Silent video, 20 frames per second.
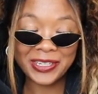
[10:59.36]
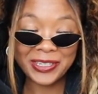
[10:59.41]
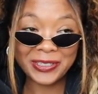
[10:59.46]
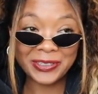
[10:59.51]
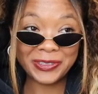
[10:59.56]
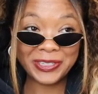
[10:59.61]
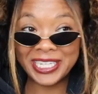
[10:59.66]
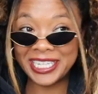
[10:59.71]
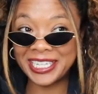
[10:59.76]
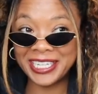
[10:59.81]

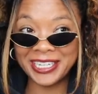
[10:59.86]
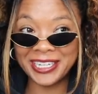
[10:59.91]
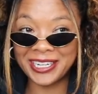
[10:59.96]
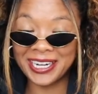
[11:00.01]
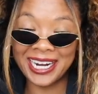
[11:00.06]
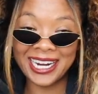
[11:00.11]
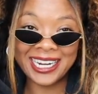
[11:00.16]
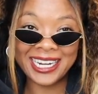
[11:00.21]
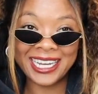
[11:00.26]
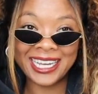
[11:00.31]

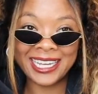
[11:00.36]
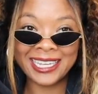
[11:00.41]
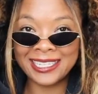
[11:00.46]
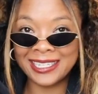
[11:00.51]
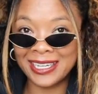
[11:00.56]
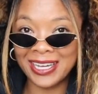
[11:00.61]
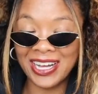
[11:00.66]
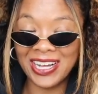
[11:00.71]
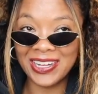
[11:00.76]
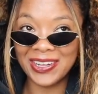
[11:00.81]

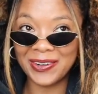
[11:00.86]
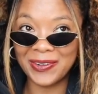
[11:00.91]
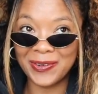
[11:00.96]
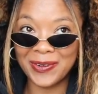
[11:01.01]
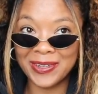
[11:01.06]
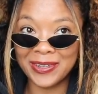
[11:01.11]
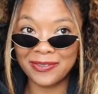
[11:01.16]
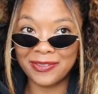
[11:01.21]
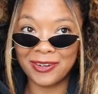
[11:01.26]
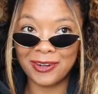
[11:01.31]
recreating
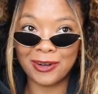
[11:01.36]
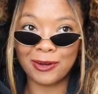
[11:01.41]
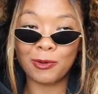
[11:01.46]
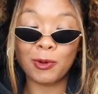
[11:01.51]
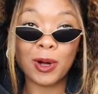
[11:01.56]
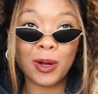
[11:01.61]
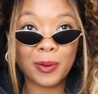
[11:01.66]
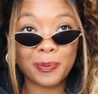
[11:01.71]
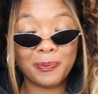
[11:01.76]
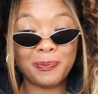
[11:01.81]
one of her,
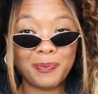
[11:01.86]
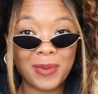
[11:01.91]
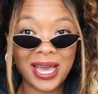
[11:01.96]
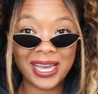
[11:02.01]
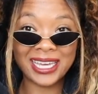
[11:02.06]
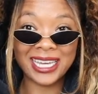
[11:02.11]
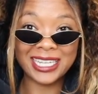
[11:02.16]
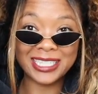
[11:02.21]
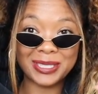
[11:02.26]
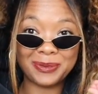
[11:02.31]
well,
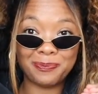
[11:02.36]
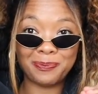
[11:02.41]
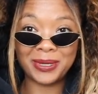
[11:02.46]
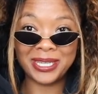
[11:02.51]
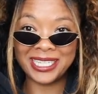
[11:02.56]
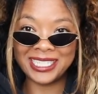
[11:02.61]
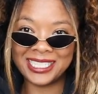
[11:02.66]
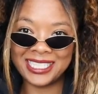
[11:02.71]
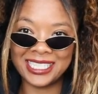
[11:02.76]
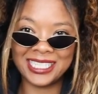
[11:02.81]
I guess,
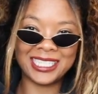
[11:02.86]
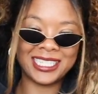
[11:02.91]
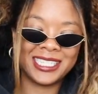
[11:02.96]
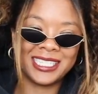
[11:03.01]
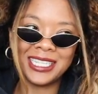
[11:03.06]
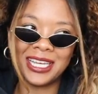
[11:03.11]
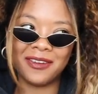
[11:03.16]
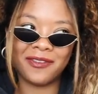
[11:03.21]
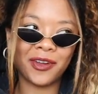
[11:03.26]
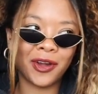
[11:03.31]

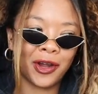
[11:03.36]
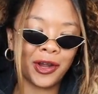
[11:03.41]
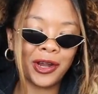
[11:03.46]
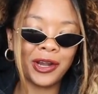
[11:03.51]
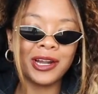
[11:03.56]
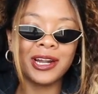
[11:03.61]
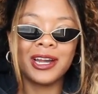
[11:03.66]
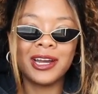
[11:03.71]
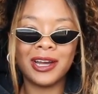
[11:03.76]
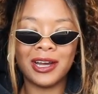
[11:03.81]
pieces of
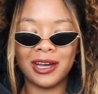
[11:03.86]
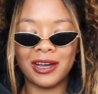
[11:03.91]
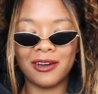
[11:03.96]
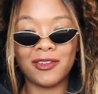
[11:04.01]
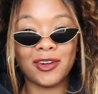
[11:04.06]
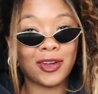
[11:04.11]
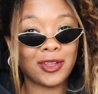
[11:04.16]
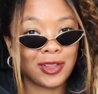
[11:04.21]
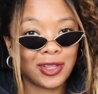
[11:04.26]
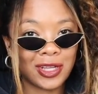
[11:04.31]
her, of
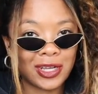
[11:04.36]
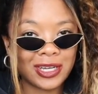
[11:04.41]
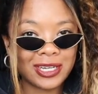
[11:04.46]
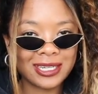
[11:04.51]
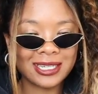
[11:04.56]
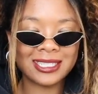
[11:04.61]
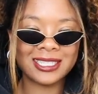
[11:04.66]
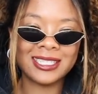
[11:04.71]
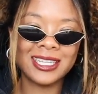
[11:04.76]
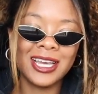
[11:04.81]
her
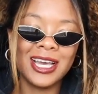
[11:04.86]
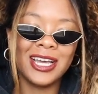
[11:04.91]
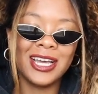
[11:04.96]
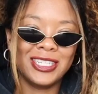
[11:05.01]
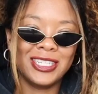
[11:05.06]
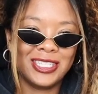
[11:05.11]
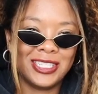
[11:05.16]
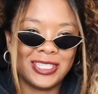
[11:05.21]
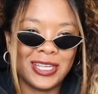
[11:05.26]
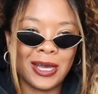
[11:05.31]
looks.
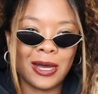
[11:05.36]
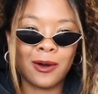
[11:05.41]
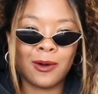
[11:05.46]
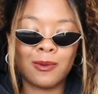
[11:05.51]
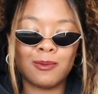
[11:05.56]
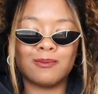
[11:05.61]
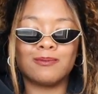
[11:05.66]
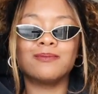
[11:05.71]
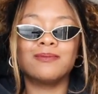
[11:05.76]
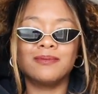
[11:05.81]

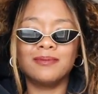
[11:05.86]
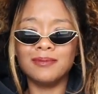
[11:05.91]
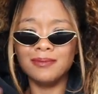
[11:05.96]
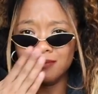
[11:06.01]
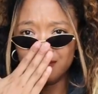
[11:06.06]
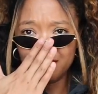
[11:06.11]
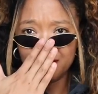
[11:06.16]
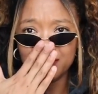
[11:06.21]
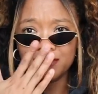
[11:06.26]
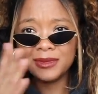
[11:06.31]
So,
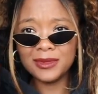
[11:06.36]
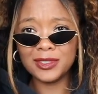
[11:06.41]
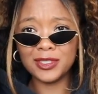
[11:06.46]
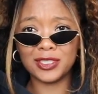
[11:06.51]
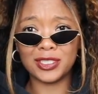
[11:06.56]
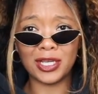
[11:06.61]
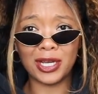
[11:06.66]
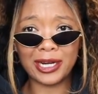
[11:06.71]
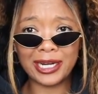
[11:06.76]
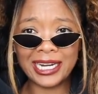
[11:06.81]

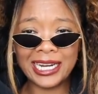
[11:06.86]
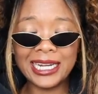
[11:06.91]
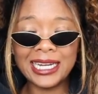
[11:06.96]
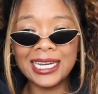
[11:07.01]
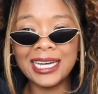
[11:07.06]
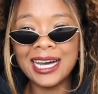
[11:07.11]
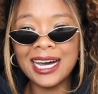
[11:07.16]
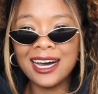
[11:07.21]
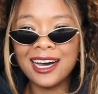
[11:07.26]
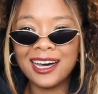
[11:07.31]
sorry.
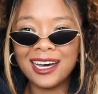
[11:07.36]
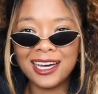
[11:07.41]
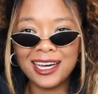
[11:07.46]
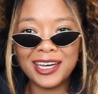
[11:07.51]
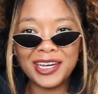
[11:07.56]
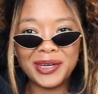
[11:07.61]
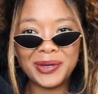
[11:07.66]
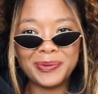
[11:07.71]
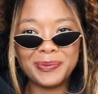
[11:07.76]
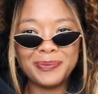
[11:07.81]

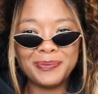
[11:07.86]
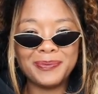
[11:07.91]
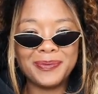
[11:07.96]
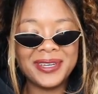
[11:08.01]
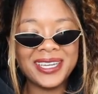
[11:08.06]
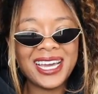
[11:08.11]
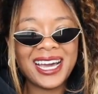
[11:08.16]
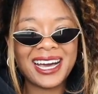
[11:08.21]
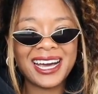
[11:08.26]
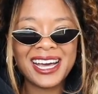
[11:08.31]
Um,
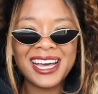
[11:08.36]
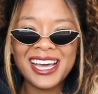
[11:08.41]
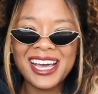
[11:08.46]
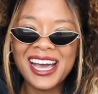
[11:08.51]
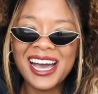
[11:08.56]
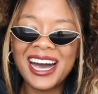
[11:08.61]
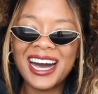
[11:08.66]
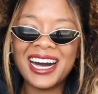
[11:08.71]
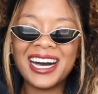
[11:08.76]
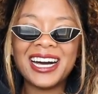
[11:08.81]
but yeah.
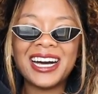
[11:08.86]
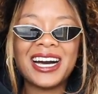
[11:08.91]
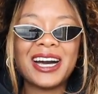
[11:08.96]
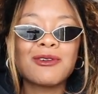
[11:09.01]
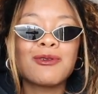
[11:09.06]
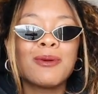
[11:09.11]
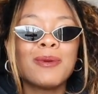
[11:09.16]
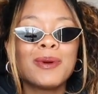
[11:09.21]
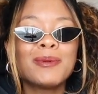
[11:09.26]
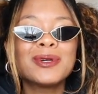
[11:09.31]
Uh,
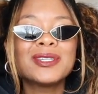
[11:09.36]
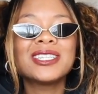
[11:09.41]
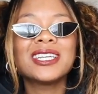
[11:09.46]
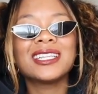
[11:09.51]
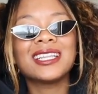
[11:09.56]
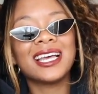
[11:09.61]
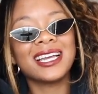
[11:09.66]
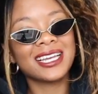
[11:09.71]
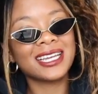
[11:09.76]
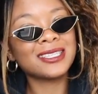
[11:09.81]
remember to
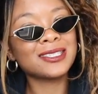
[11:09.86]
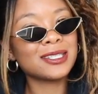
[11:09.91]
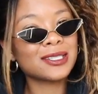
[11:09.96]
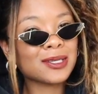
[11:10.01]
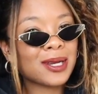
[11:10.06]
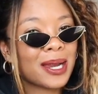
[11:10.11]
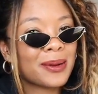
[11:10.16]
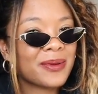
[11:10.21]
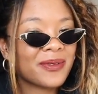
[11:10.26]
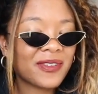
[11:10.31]
like and
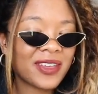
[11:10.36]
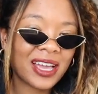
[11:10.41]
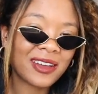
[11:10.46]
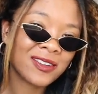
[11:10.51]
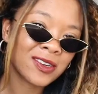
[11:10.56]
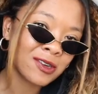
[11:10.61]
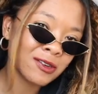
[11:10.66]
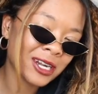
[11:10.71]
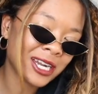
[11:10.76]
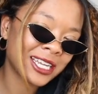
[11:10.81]
subscribe if you
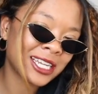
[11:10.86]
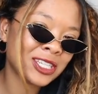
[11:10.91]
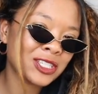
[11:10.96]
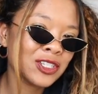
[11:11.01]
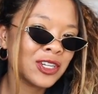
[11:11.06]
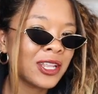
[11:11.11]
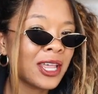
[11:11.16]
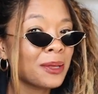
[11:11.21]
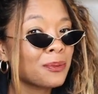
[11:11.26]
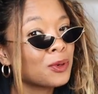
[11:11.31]
haven't already and
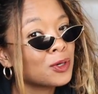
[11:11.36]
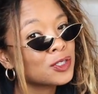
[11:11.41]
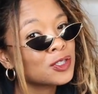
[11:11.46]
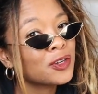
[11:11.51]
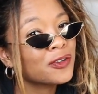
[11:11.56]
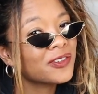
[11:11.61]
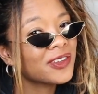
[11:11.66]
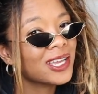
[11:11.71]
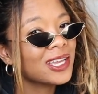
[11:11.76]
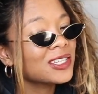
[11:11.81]
turn on the post
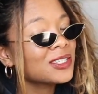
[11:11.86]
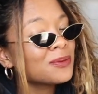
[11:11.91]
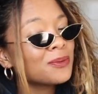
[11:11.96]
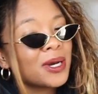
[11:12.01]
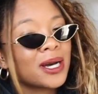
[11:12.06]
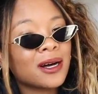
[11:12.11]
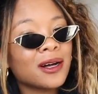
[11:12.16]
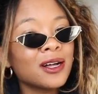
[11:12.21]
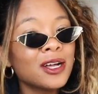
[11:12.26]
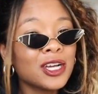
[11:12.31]
notification
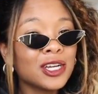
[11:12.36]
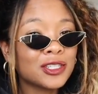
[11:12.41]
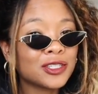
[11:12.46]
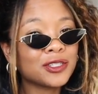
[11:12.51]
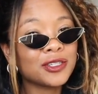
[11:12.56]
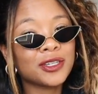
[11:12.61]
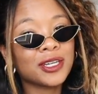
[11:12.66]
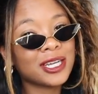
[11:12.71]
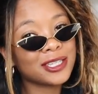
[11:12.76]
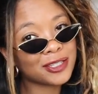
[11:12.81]
bell
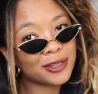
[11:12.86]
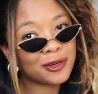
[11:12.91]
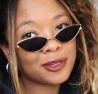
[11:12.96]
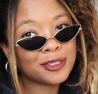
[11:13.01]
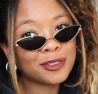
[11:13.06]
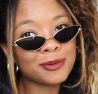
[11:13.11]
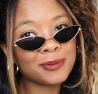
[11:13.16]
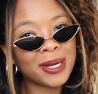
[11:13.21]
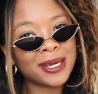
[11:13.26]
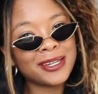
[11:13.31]
so you guys are
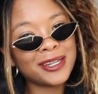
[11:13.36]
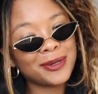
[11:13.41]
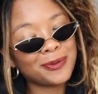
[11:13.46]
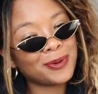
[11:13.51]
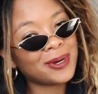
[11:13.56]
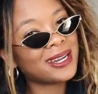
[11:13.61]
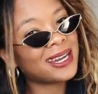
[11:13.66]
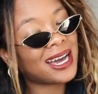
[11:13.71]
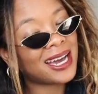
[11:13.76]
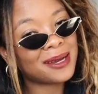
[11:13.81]
always reminded
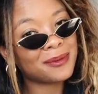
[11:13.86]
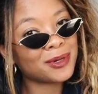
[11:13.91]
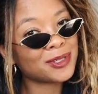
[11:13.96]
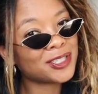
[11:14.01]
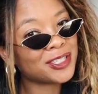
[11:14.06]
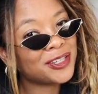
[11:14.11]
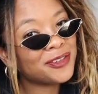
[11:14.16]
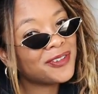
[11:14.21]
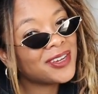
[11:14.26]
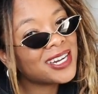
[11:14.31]
when I
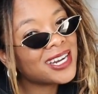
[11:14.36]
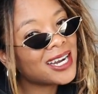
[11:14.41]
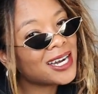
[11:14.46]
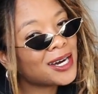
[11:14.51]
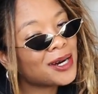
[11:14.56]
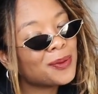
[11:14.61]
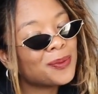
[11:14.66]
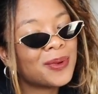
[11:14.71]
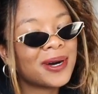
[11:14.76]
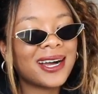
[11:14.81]
post a new
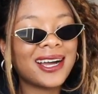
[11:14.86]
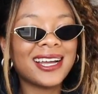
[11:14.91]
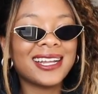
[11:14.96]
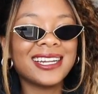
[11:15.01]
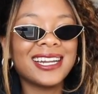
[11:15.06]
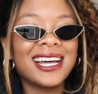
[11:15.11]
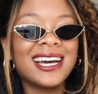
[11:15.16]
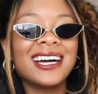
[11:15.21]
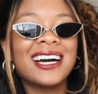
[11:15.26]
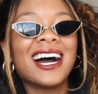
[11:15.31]
video. But
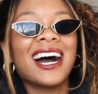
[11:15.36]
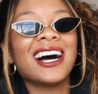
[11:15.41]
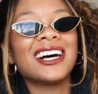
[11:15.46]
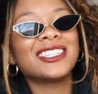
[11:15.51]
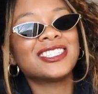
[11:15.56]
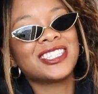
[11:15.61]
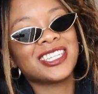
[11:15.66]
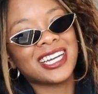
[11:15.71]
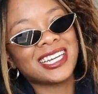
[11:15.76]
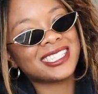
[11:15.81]
I'll
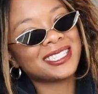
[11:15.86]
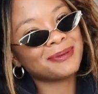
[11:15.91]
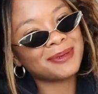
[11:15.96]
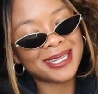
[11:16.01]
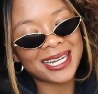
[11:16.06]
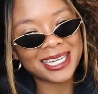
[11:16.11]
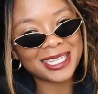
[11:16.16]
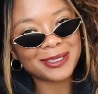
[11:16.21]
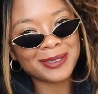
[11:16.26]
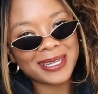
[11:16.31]
see you guys in my
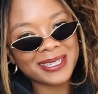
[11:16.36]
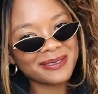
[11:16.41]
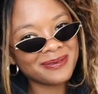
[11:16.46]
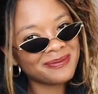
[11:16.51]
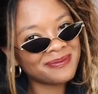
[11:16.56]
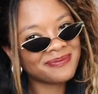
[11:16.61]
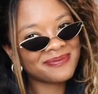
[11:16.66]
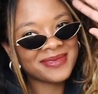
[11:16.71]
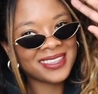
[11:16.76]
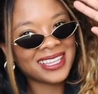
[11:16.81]
next
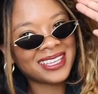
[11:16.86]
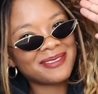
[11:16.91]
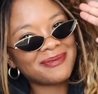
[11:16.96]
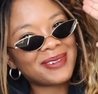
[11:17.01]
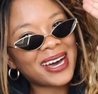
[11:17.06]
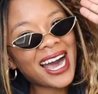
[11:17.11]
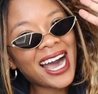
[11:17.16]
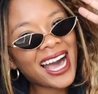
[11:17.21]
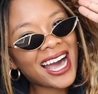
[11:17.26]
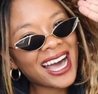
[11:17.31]
one.
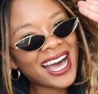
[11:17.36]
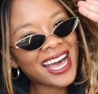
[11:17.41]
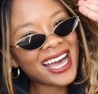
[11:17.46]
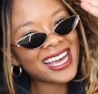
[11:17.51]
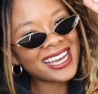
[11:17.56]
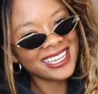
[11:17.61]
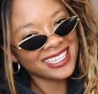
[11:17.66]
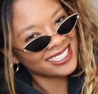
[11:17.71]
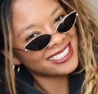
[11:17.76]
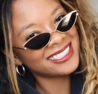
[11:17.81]

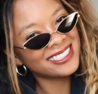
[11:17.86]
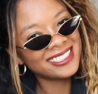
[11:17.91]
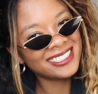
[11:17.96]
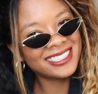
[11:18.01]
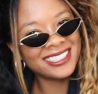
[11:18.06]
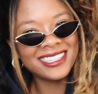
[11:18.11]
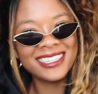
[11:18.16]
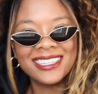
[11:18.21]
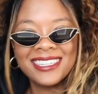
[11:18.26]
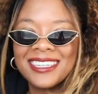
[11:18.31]

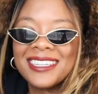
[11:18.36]
Bye!